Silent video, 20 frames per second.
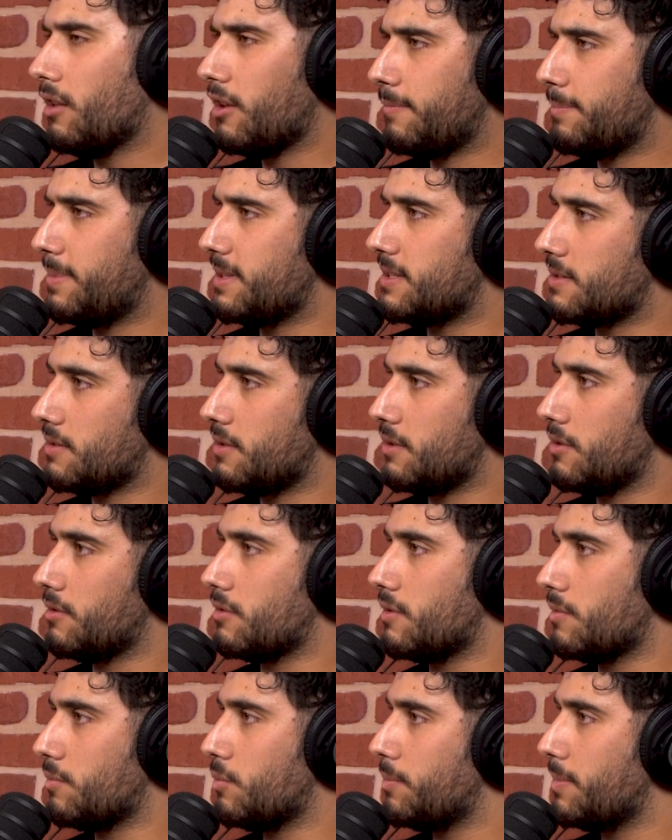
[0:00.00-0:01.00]
A lot of business
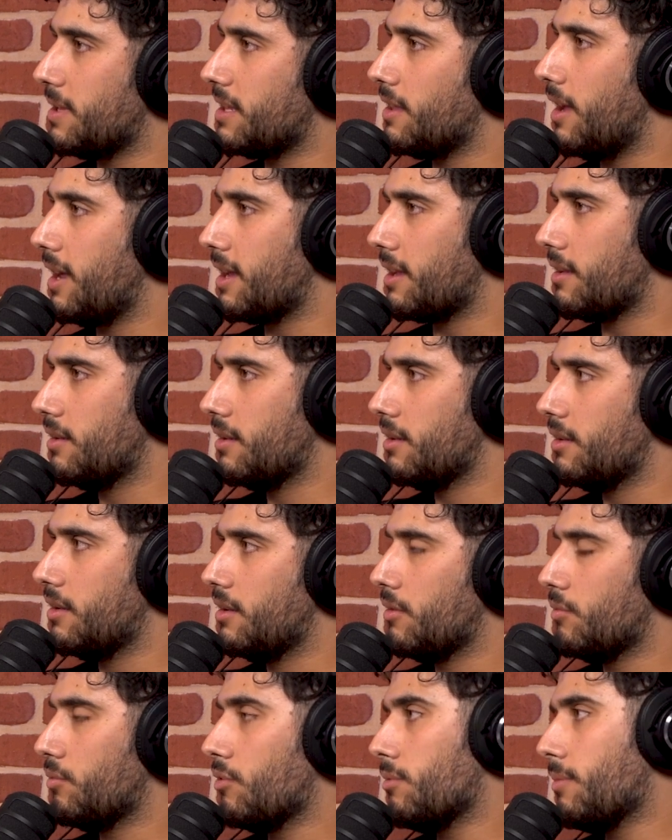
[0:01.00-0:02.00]
owners would be like,
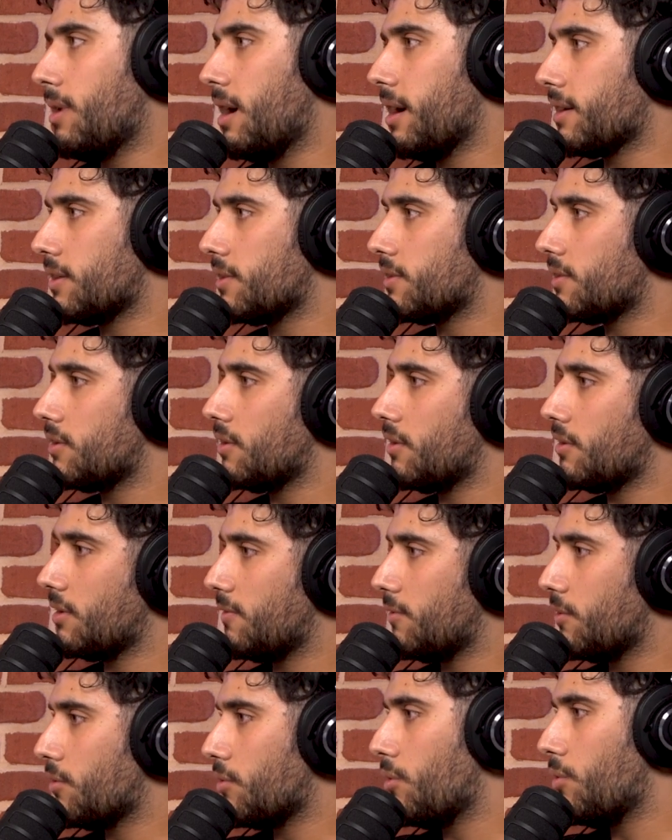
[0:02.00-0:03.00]
well, Marcus,
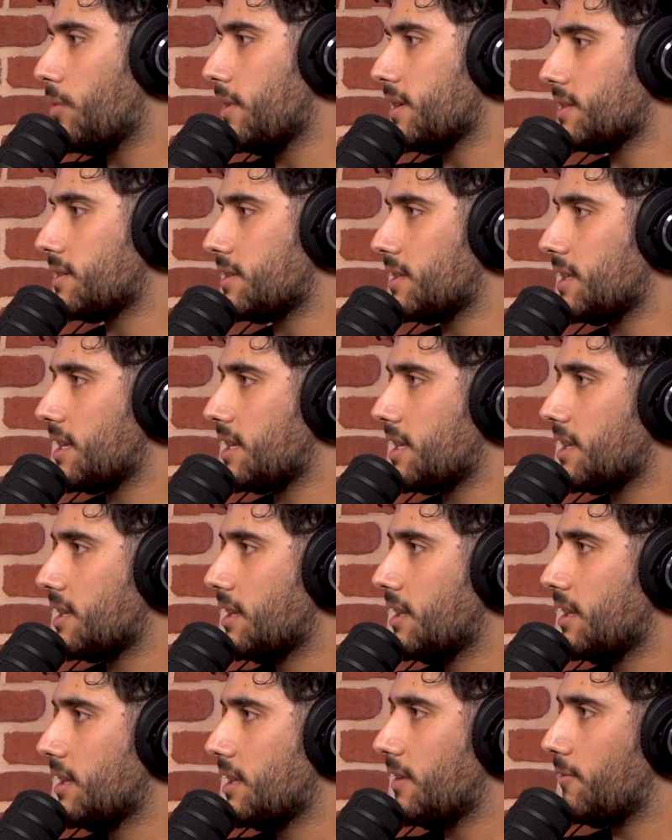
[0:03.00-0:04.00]
if you're always the
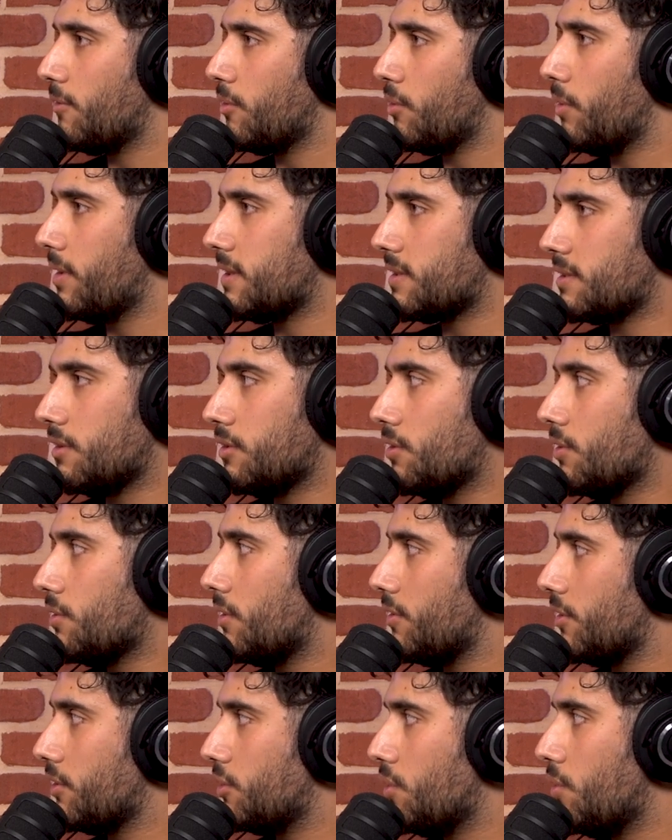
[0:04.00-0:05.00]
dude
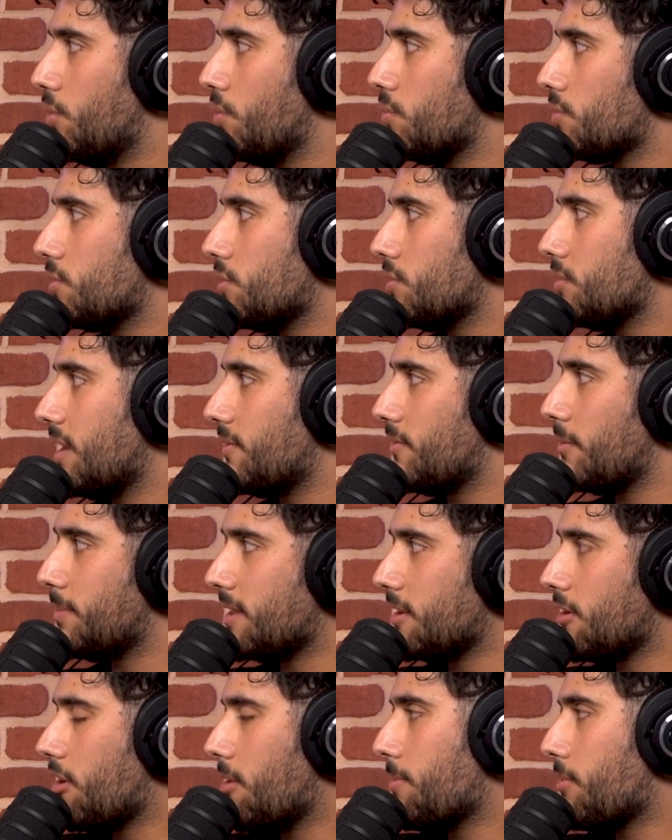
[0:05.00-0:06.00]
on the tools, you'll never be
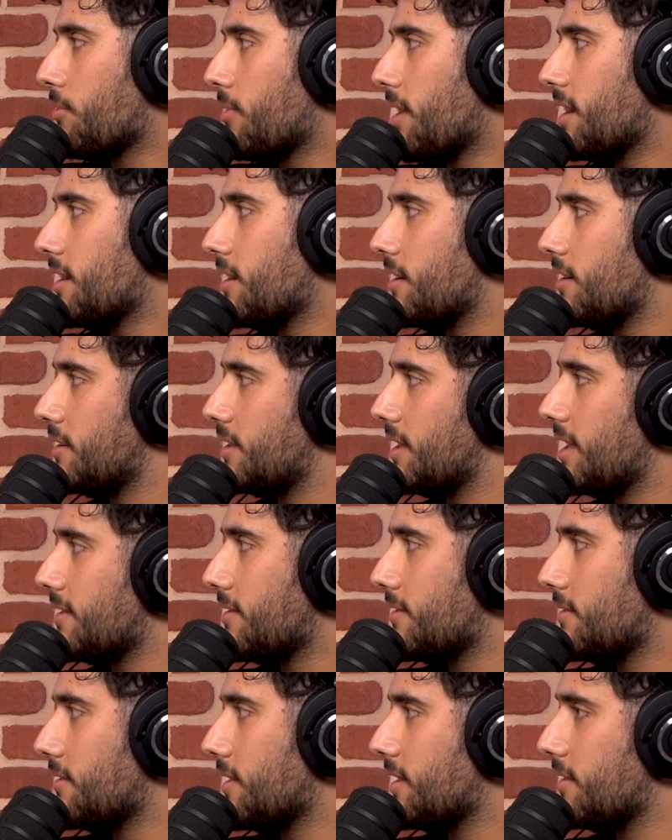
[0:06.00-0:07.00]
the operator, and
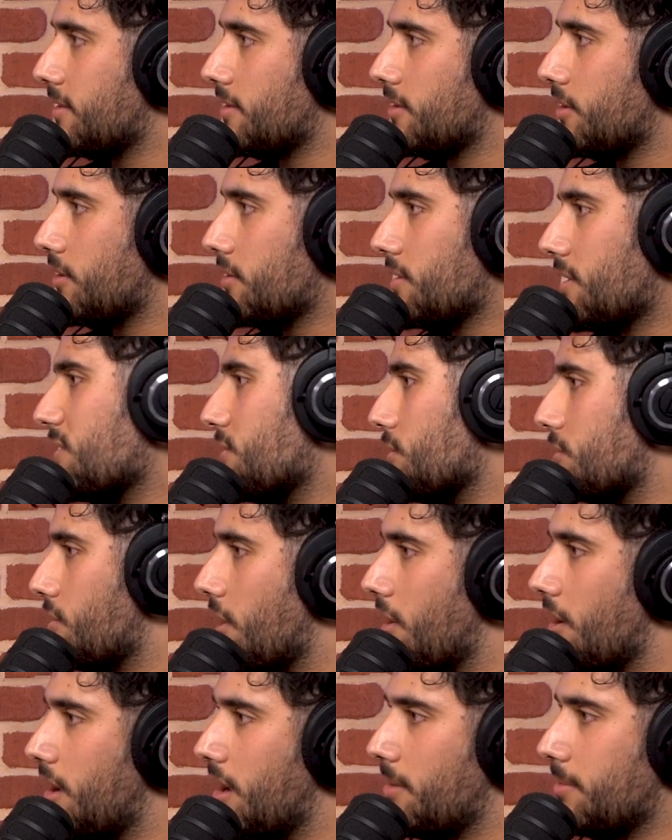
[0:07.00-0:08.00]
that's your
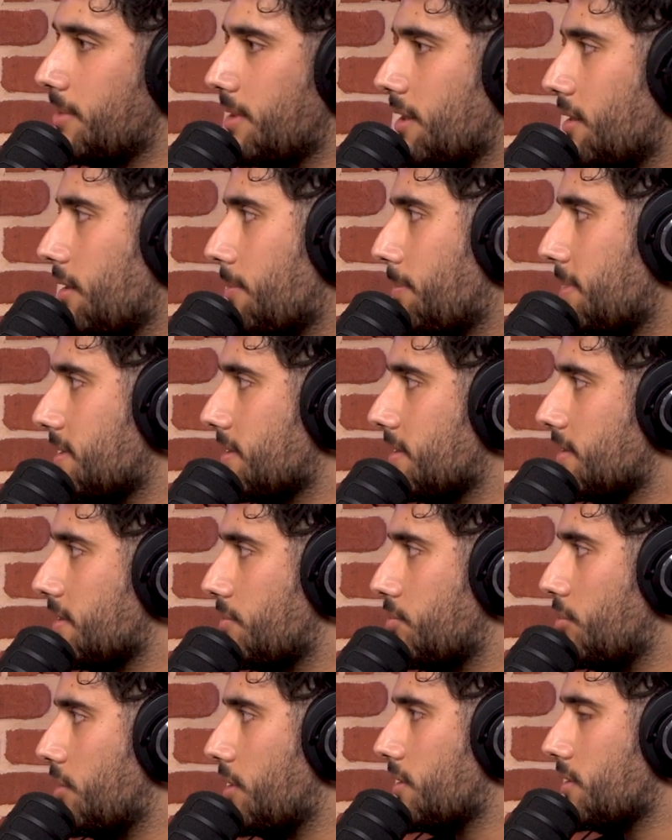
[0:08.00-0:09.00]
time, and then the business
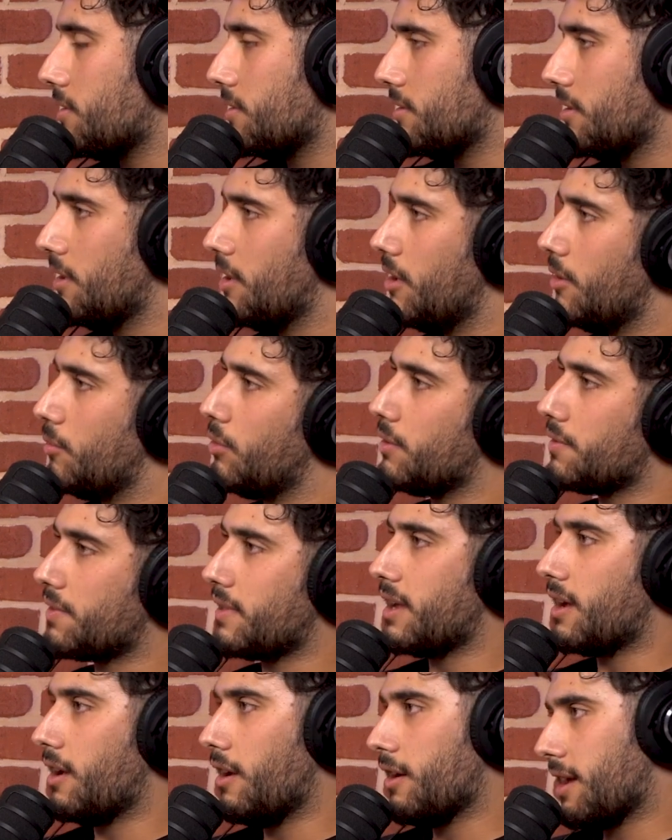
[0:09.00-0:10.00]
is worse. Well, it's
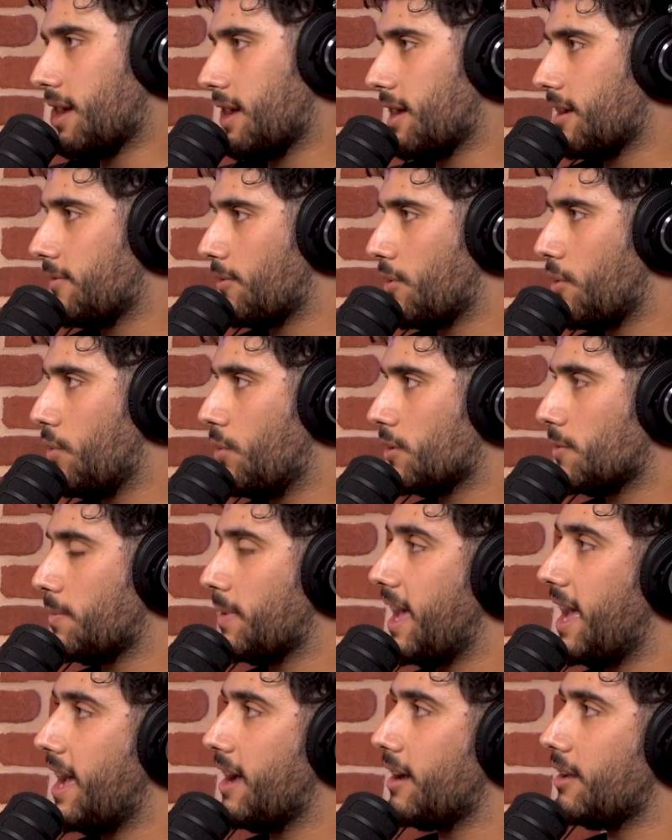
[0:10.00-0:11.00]
like, okay, of course,
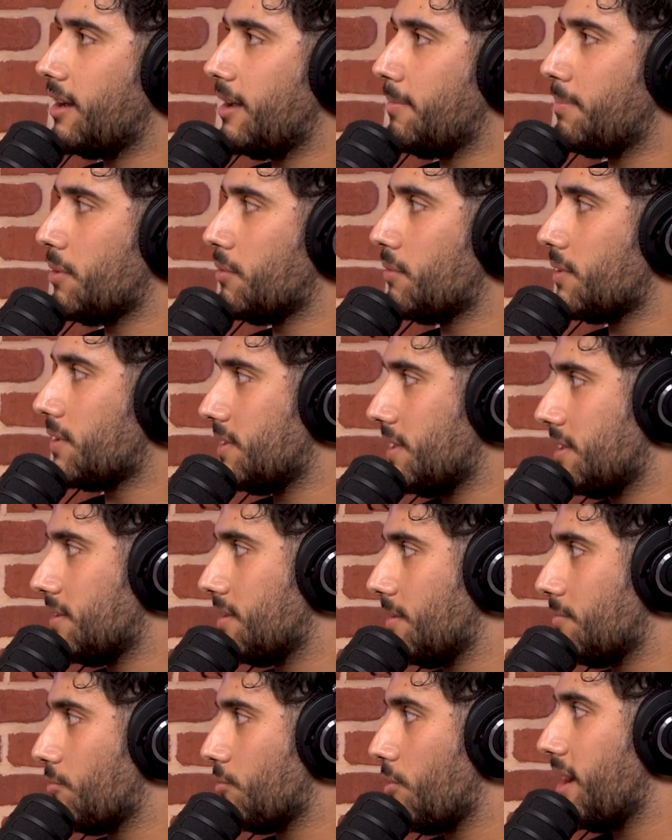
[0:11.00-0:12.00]
how can I build a
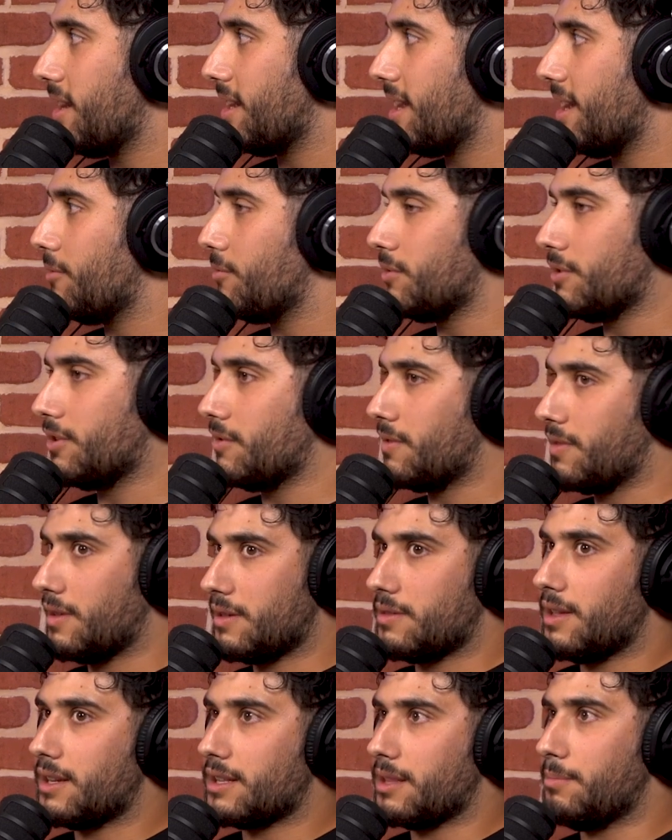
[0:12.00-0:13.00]
system right now with
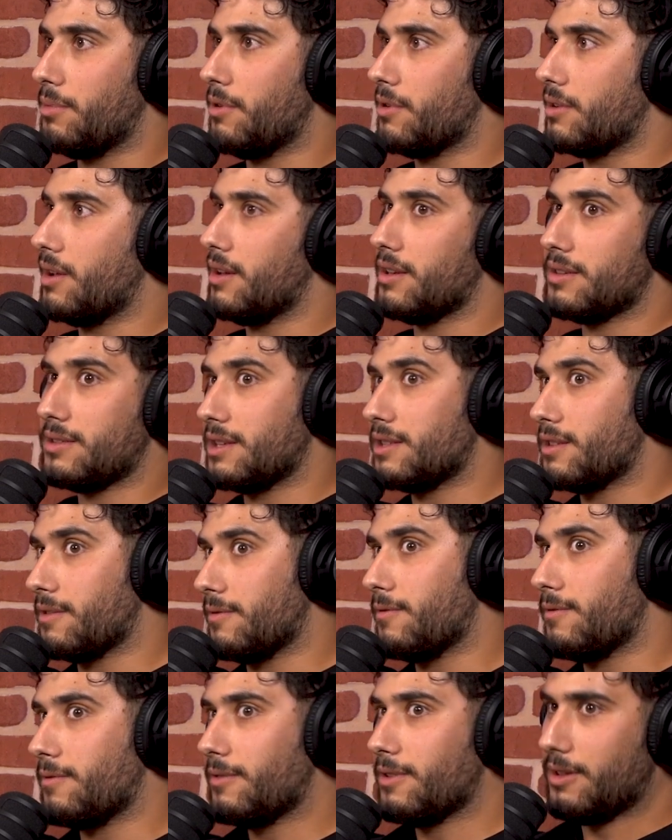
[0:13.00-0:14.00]
things like the podcast, things
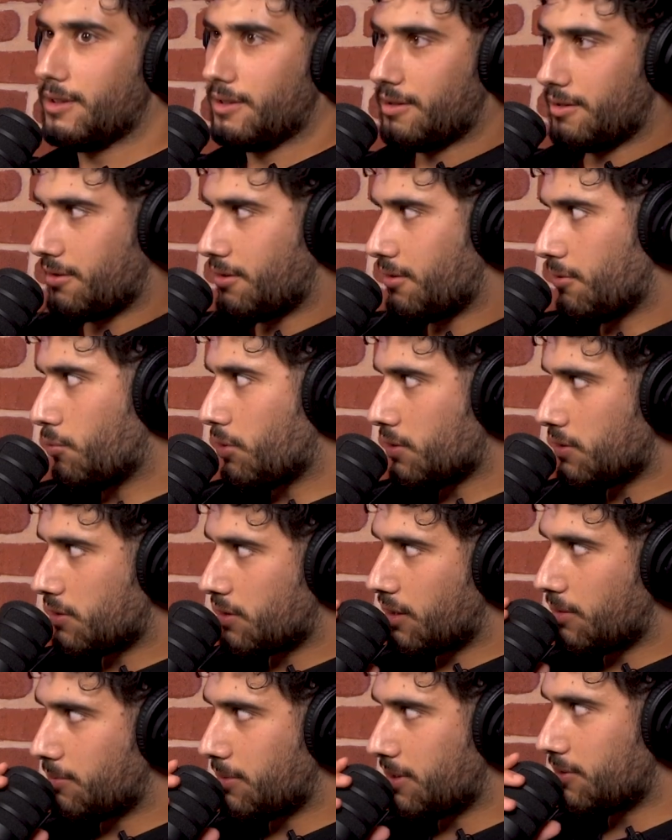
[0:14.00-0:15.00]
of what's
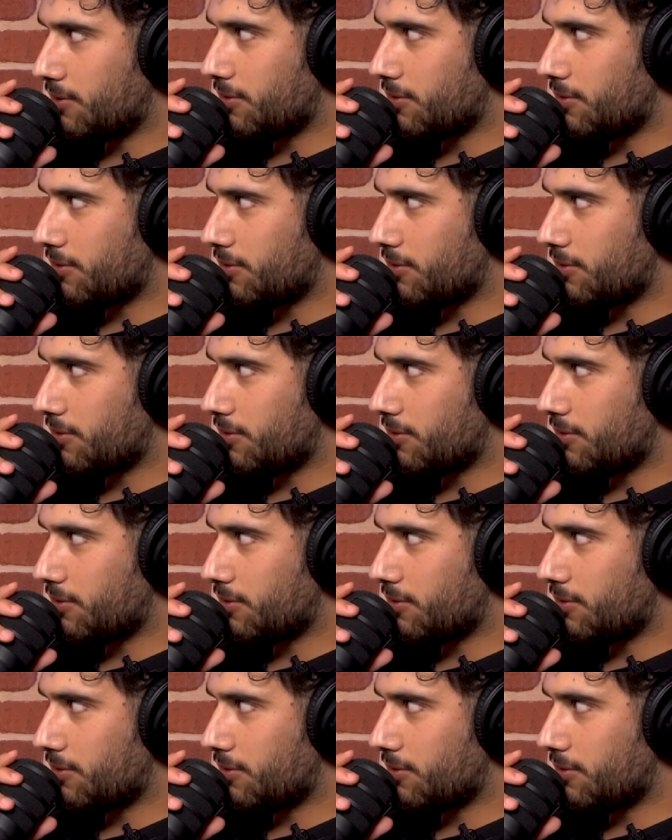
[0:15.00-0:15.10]
coming